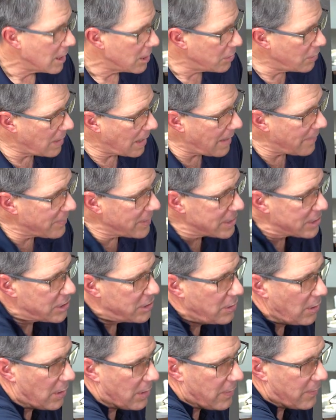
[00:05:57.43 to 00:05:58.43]
You have this
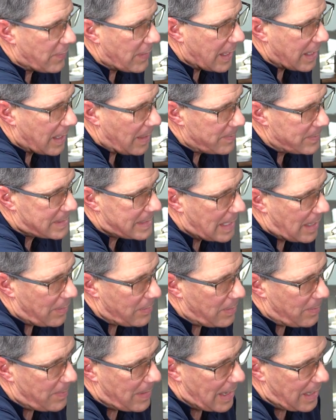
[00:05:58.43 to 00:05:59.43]
nerve that comes down
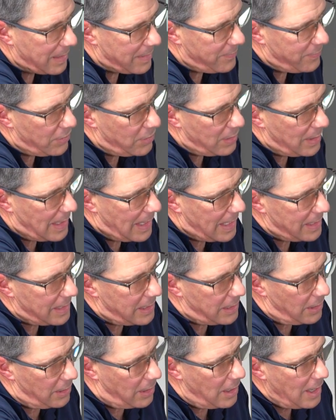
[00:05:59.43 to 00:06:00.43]
the back of your leg
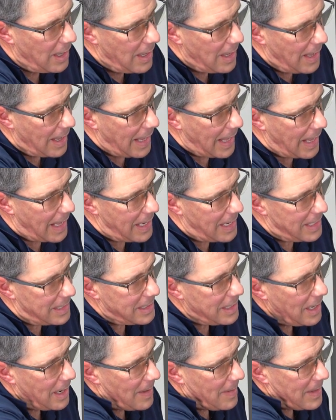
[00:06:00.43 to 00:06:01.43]
here, and
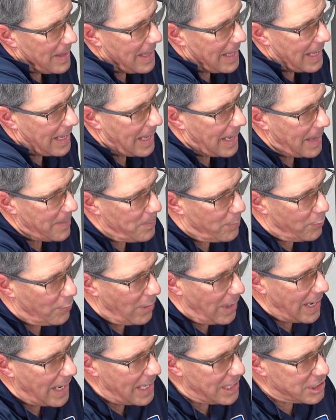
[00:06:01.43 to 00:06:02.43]
it
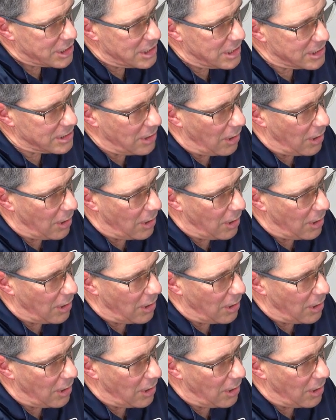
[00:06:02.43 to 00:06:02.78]
branches